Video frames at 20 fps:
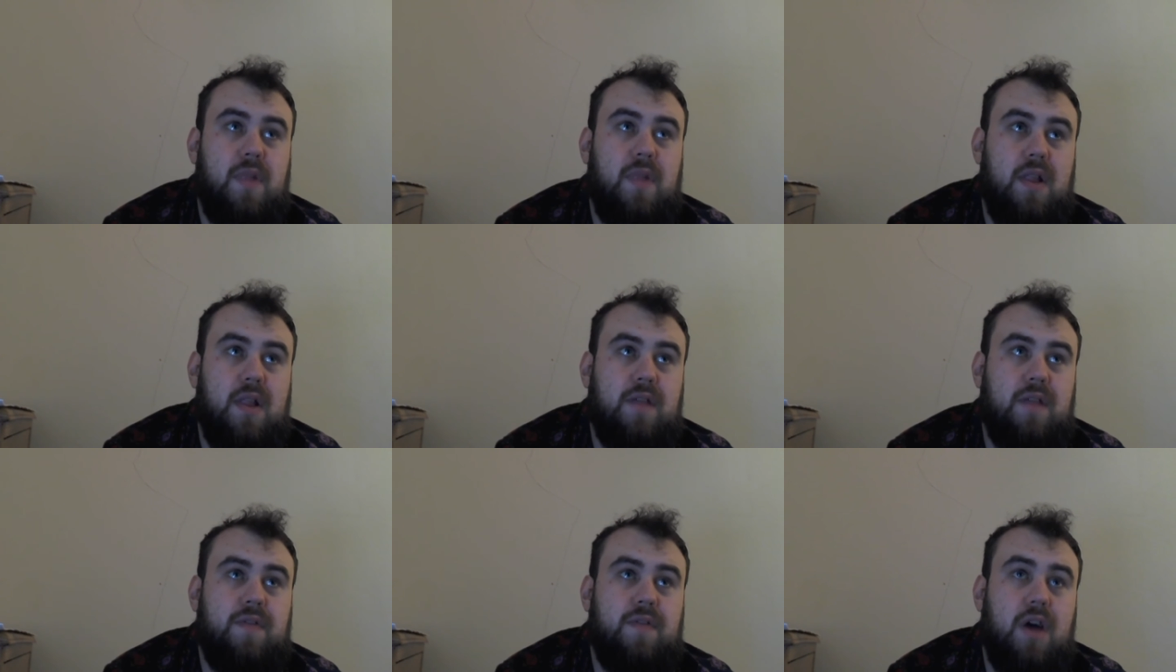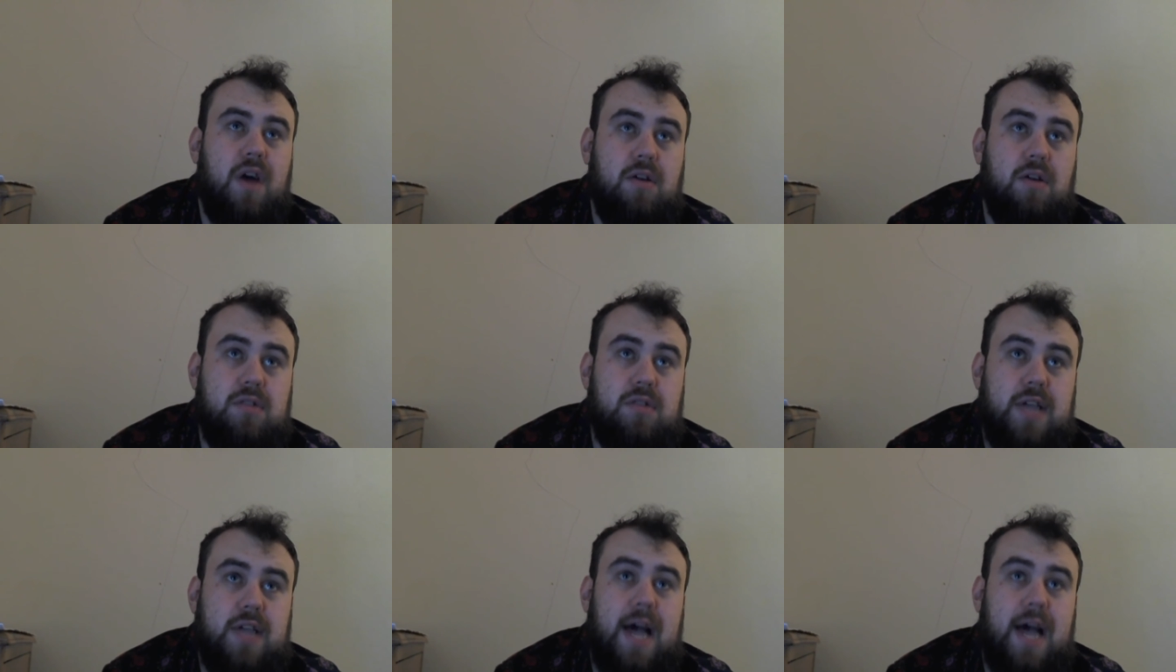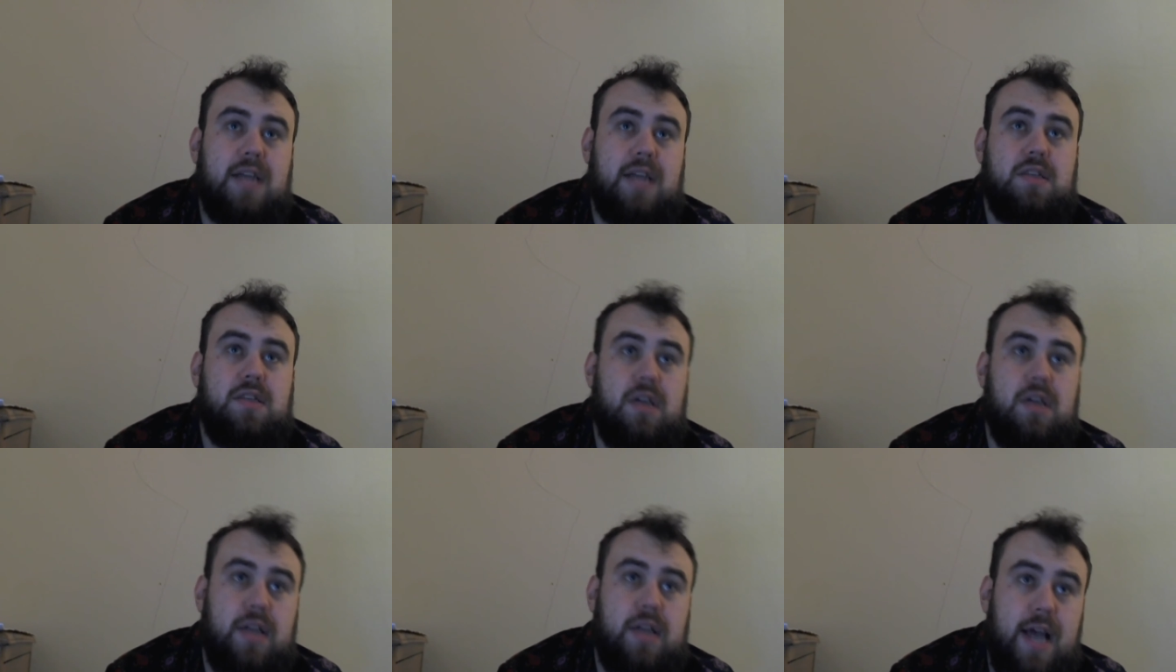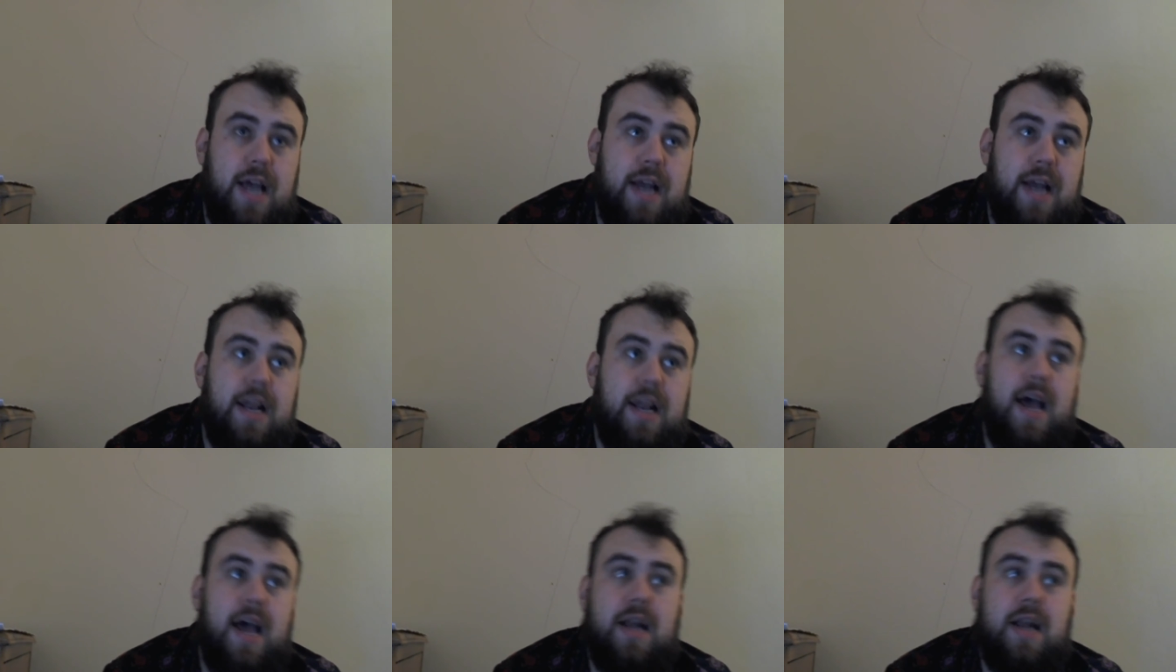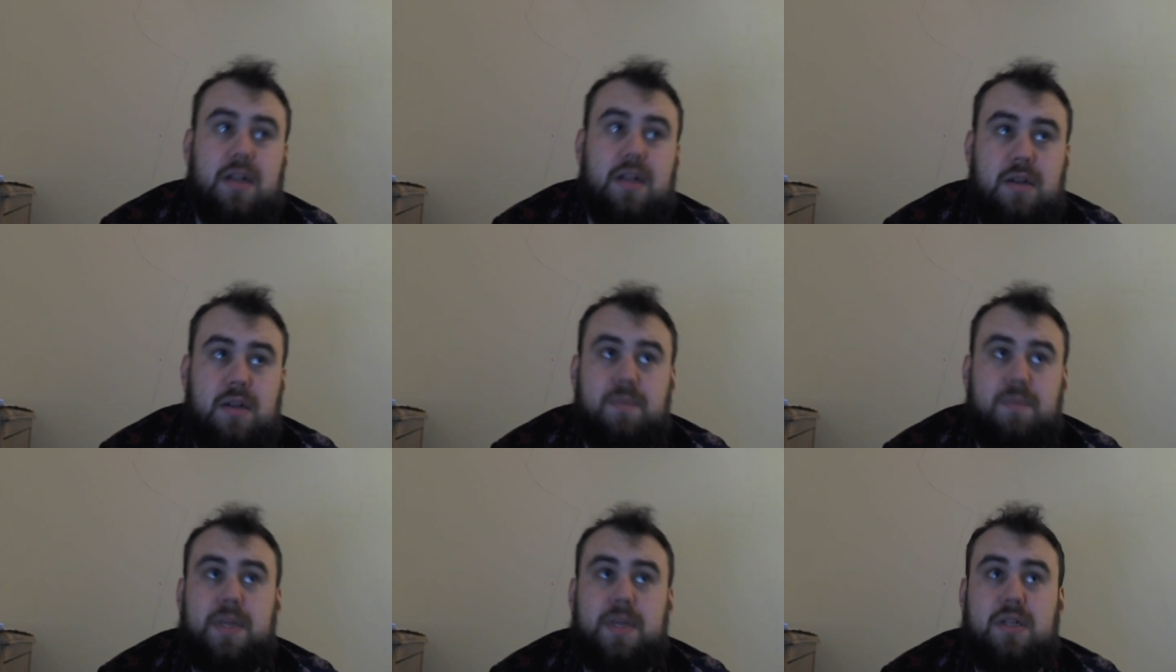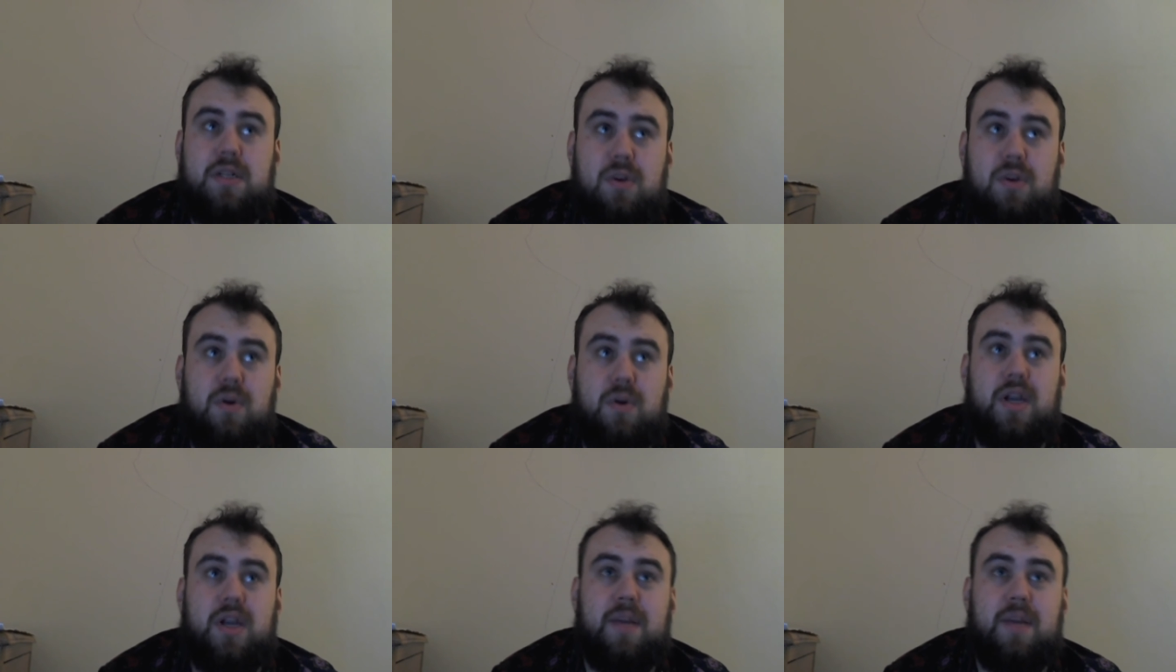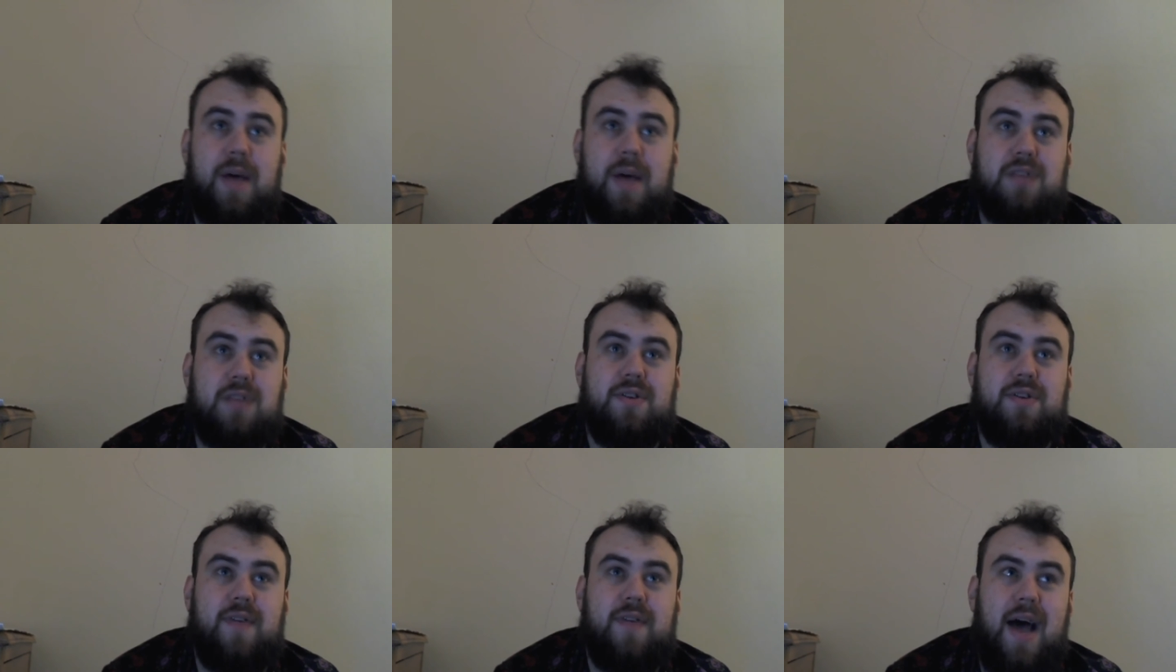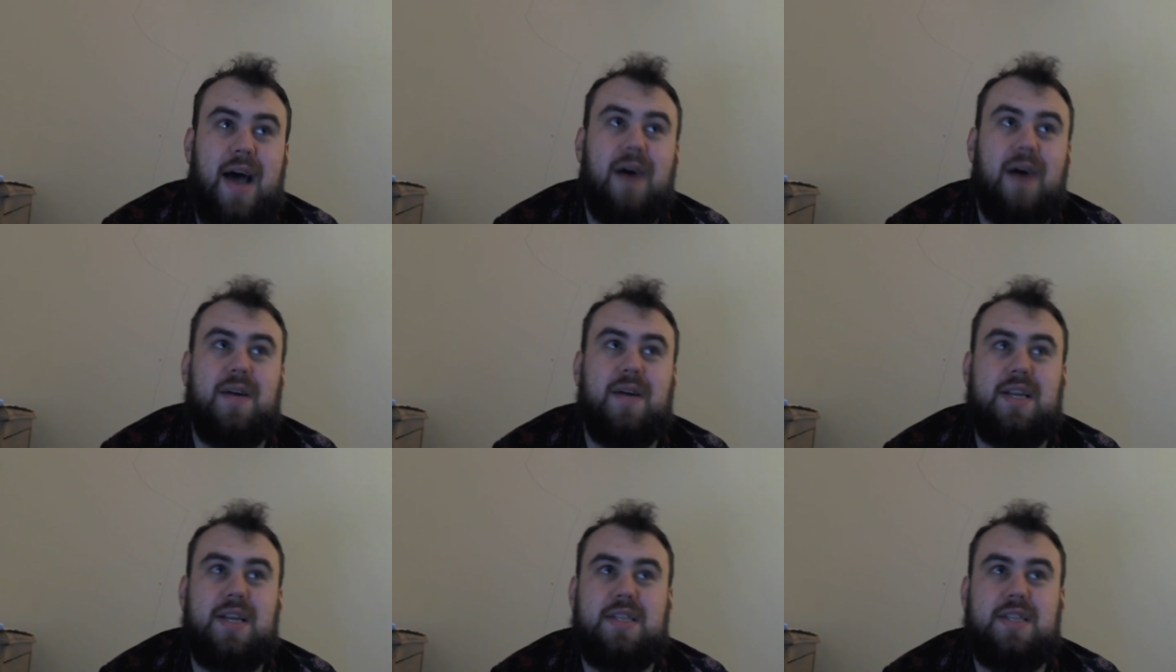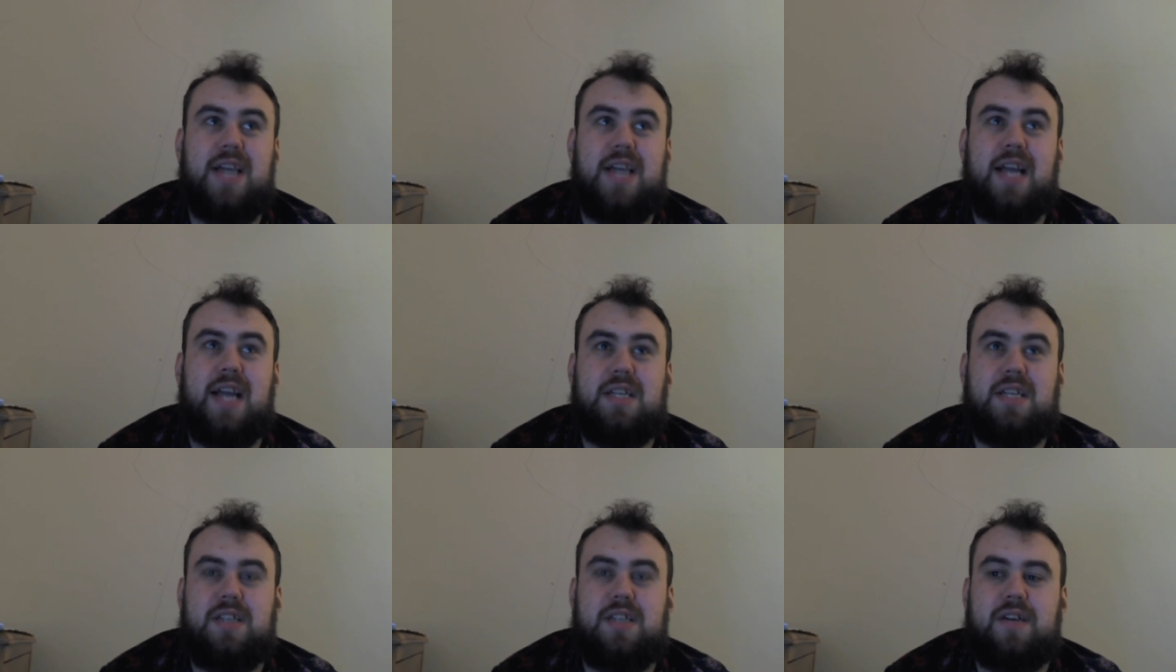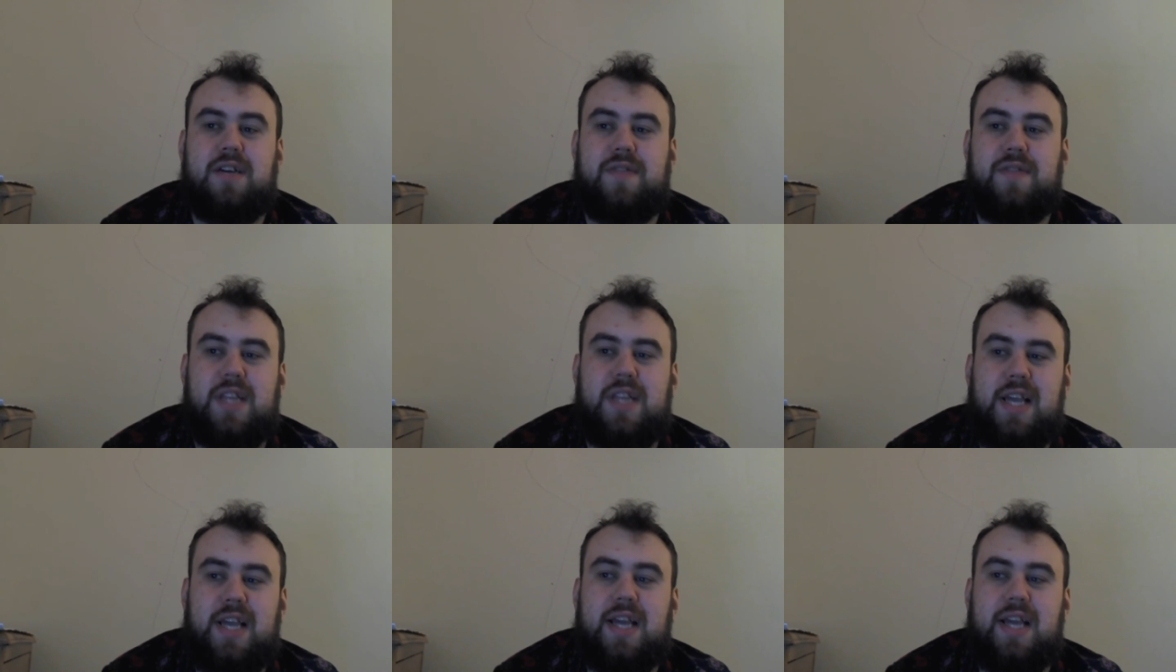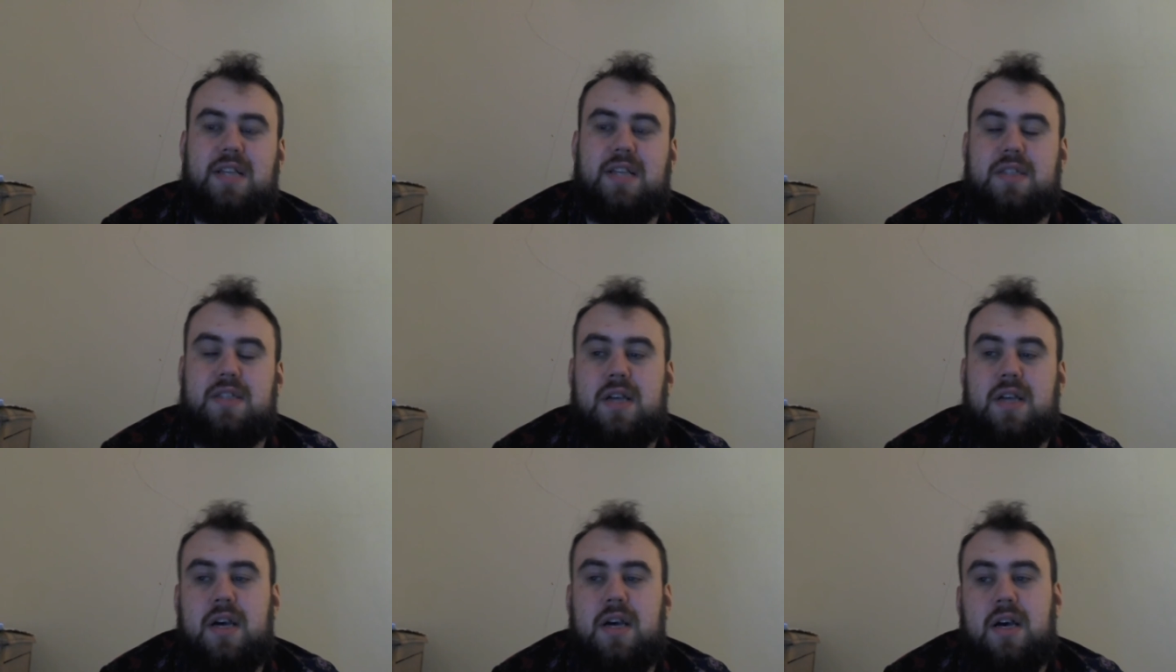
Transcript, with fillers: of those as her dad had and had been talking about sort of how it had changed over the years.